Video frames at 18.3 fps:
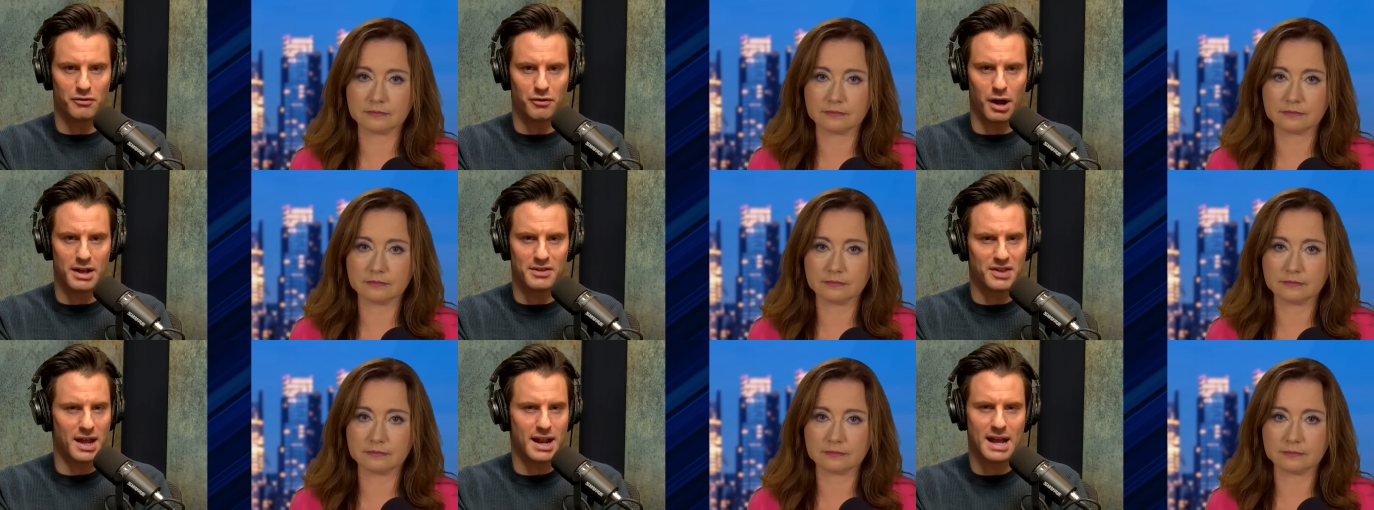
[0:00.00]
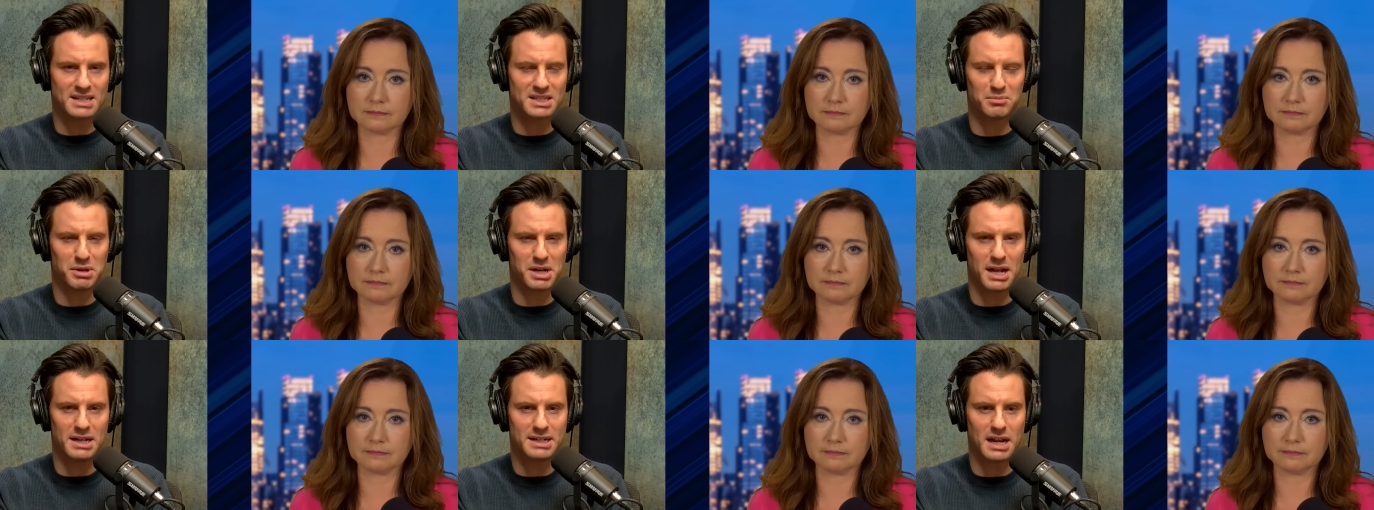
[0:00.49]
Speaker 1: right? That hasn't been
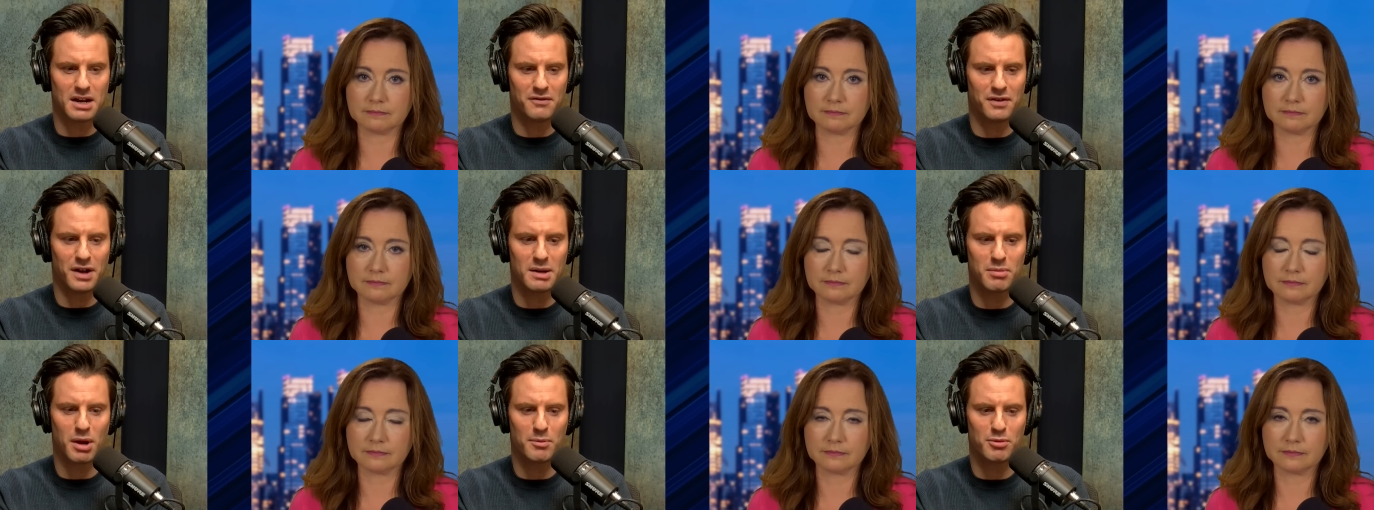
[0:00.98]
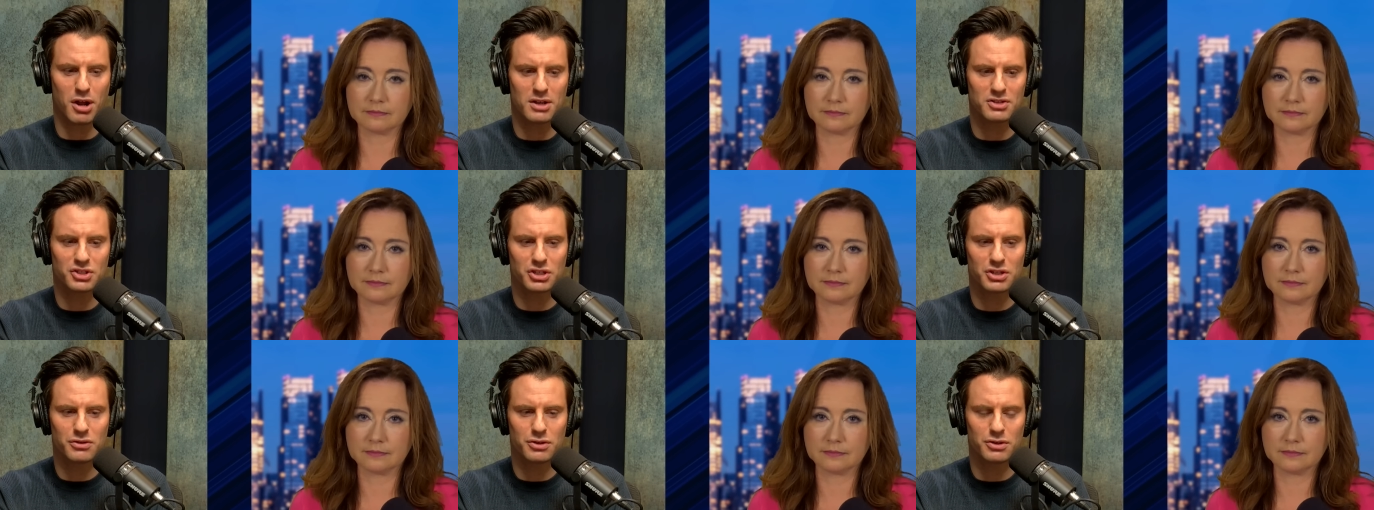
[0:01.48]
identified by
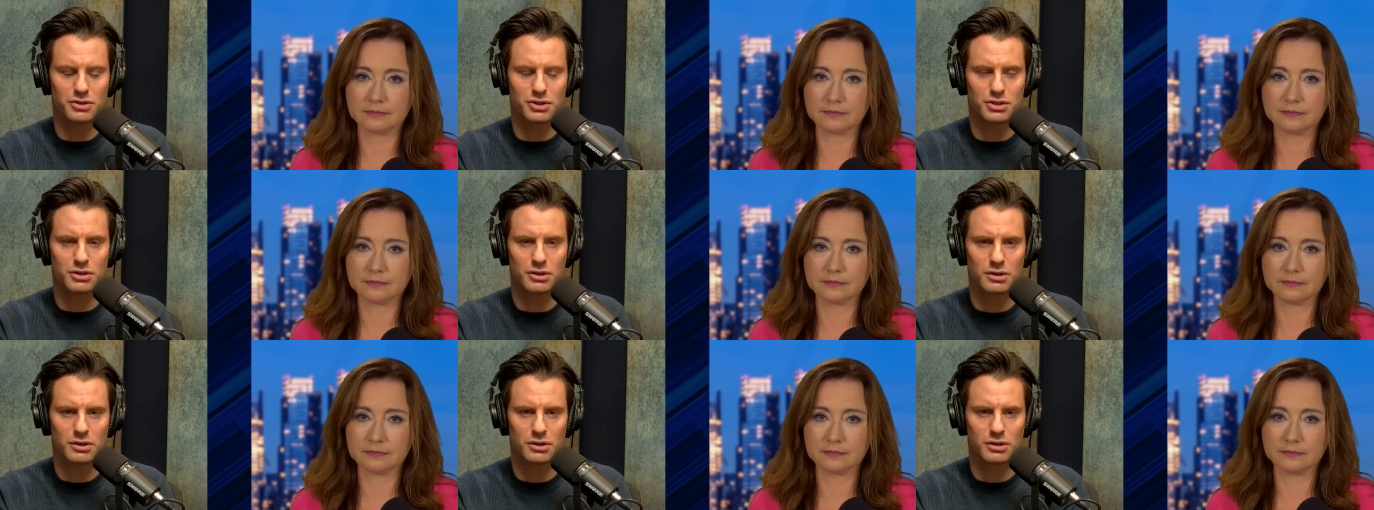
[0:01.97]
prosecutors.